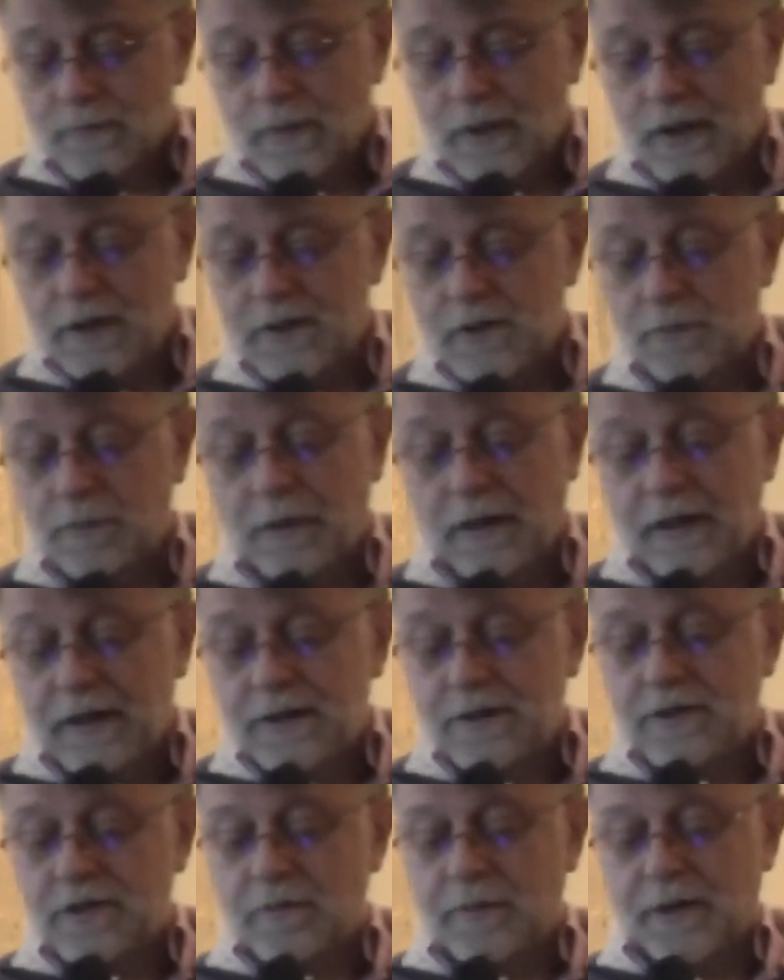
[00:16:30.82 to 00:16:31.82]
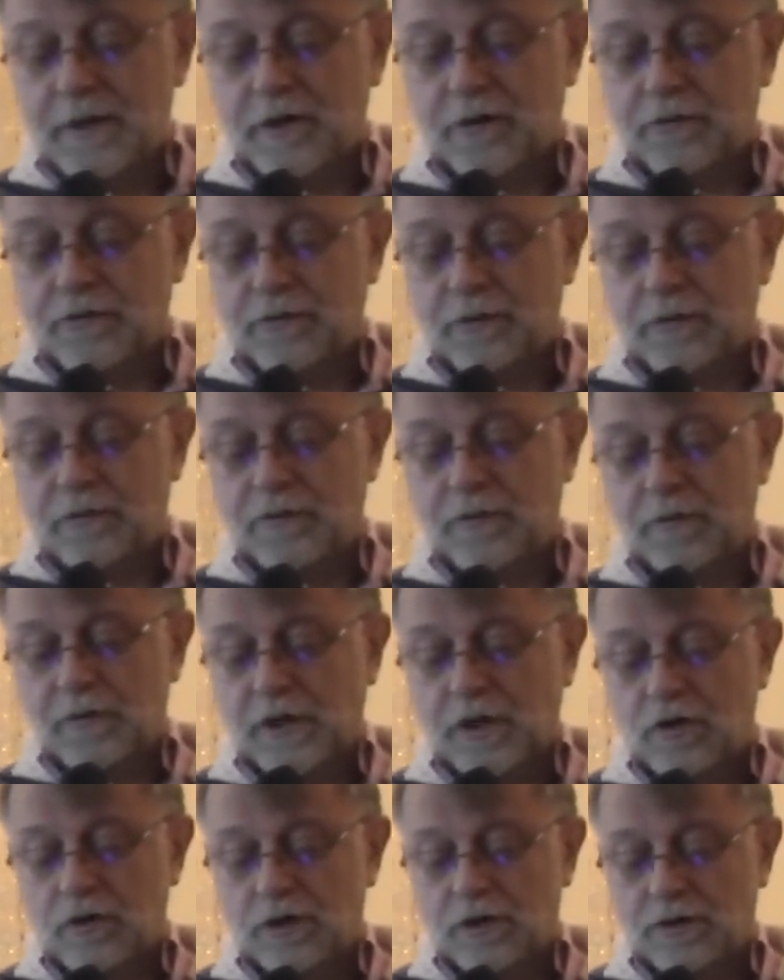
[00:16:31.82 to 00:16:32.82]
Is pleased to be different from
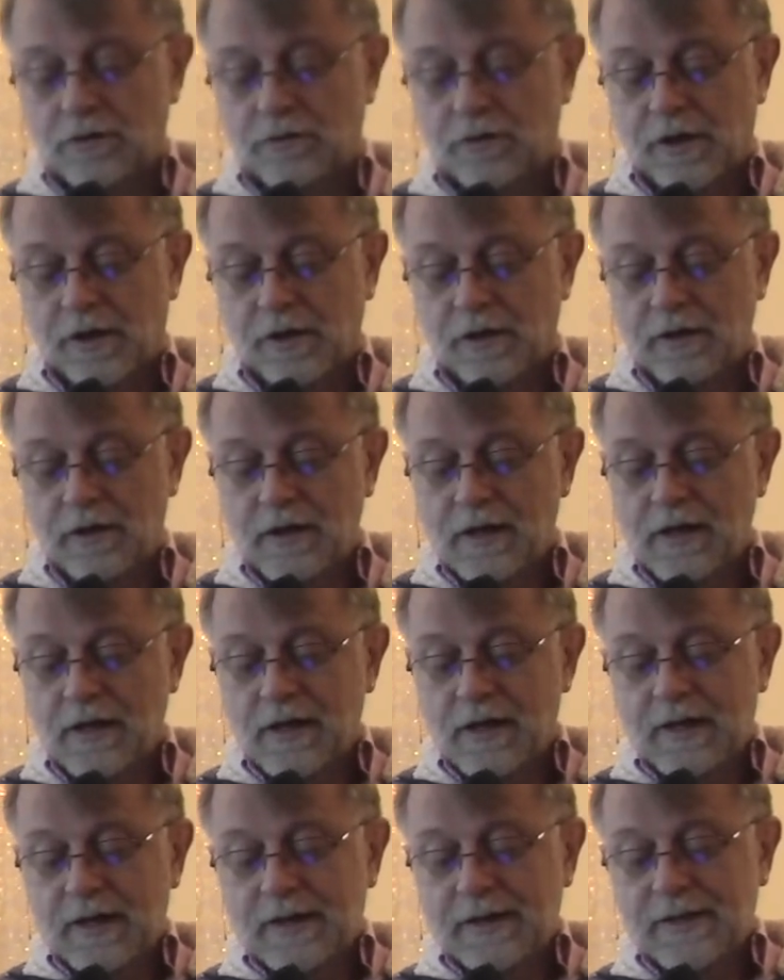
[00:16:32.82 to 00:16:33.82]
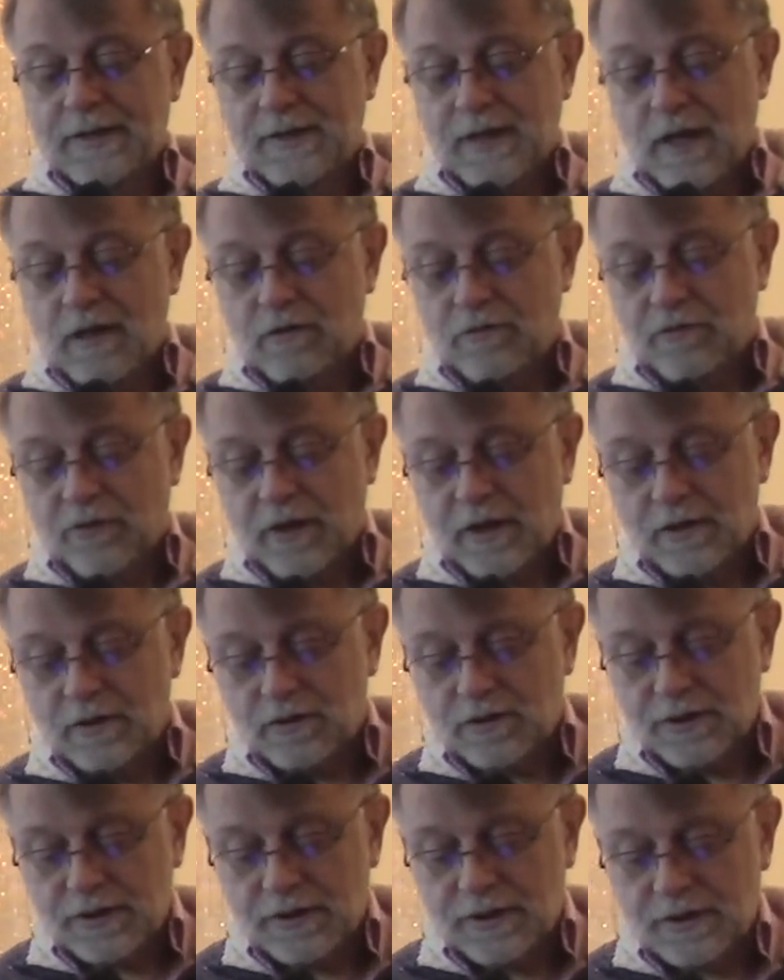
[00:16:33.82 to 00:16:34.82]
the ordinary.
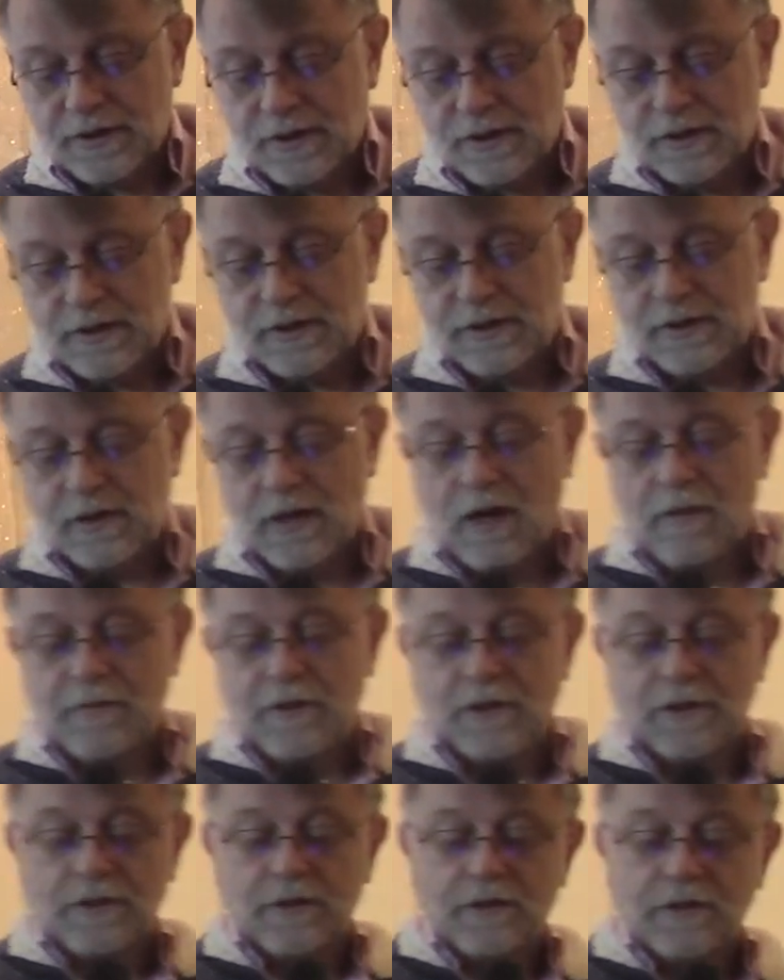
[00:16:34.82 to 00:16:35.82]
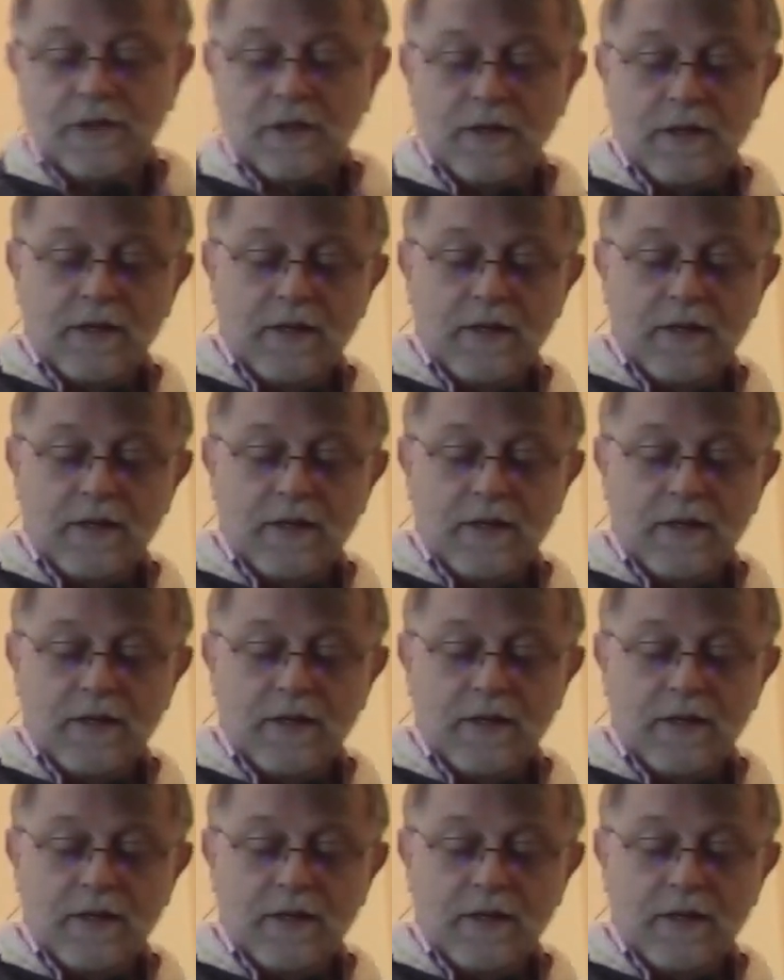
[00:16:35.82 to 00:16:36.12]
Self-interest is dominant.